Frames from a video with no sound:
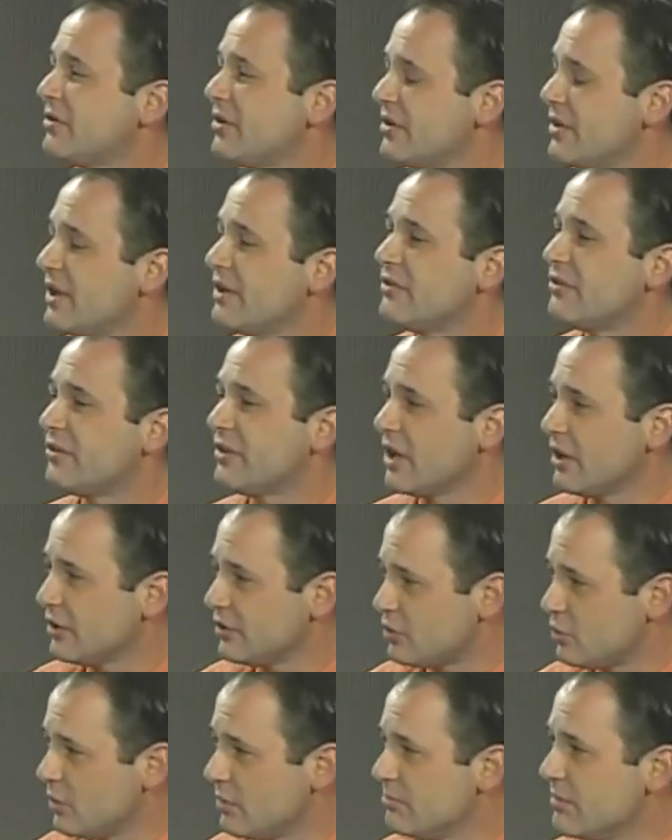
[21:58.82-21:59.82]
to then sell
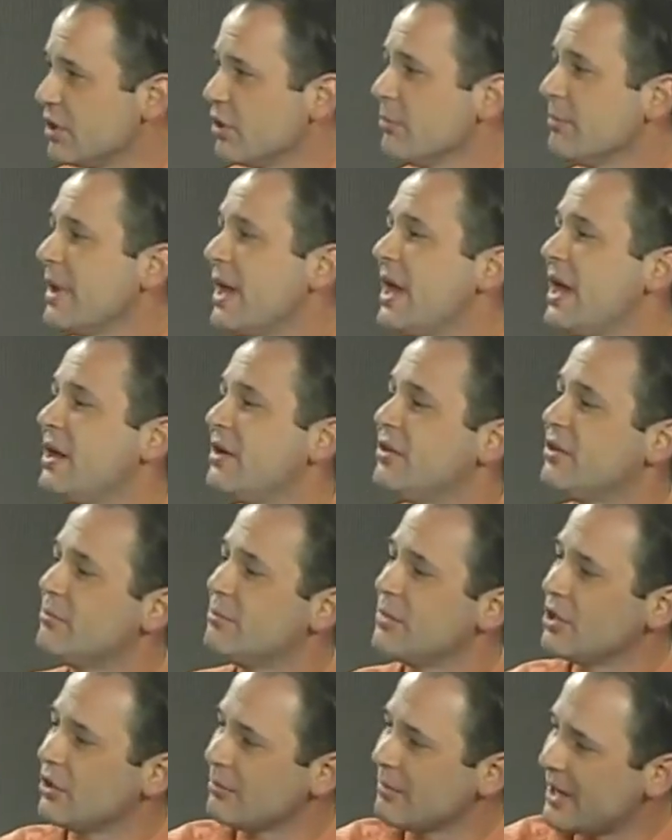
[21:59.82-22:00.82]
it to a middleman, and the
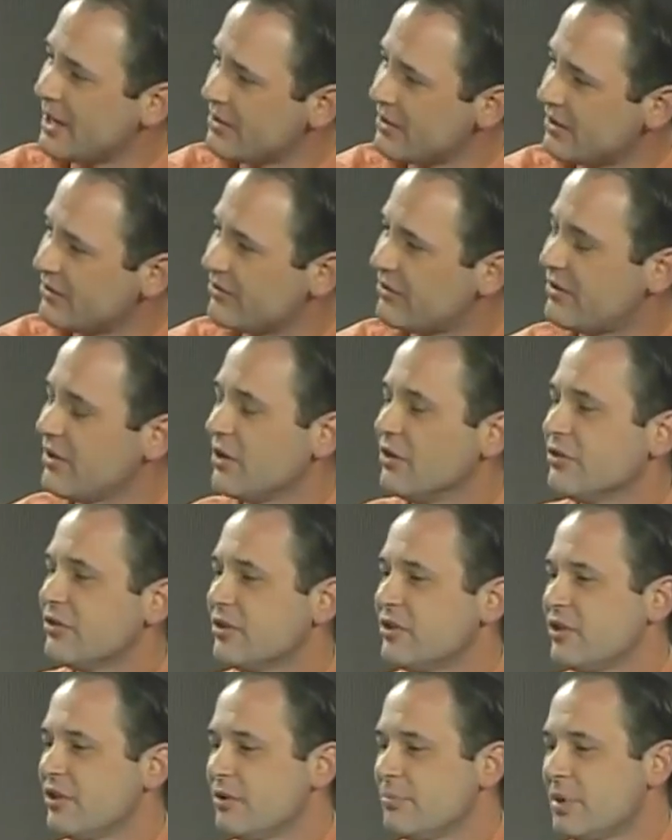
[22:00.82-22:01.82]
middleman then sells
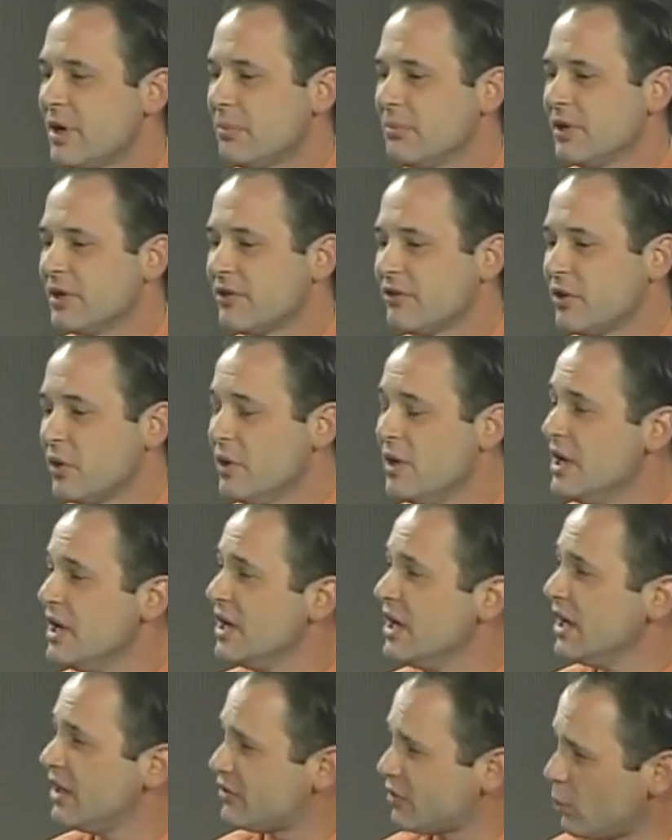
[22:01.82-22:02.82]
it to the public. So
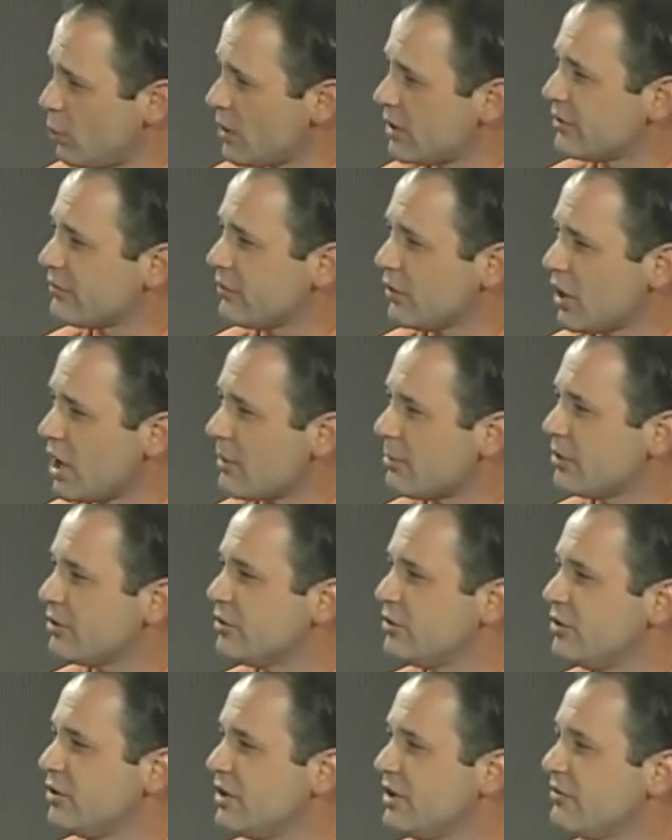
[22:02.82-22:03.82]
it's a wonderful
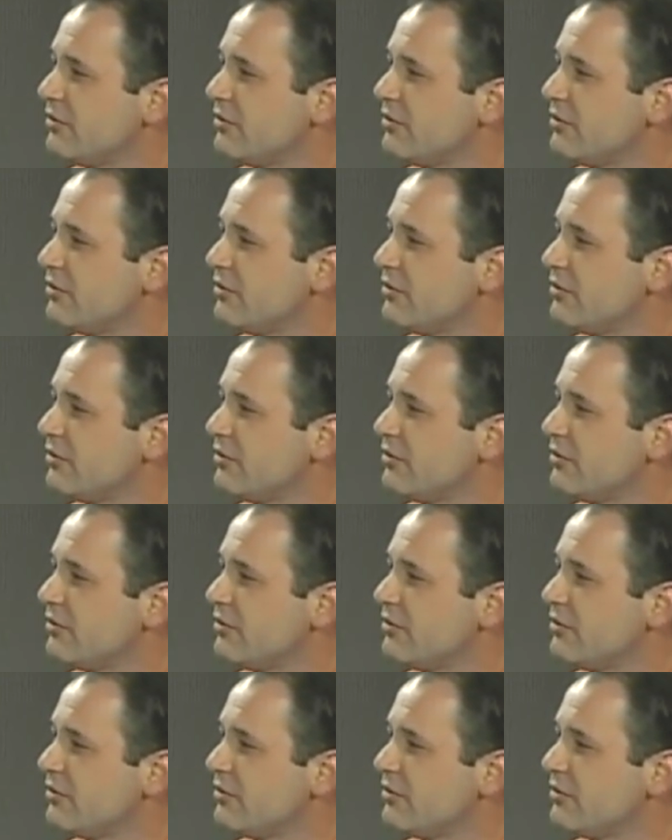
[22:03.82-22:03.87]
opportunity